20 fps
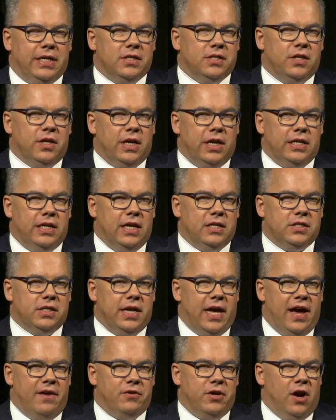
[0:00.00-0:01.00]
It
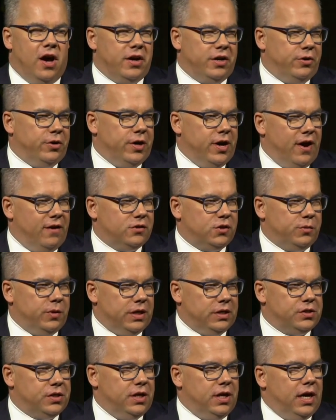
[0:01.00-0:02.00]
doesn't have an on or an off
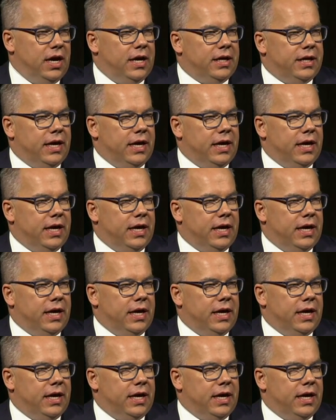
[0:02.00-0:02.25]
switch.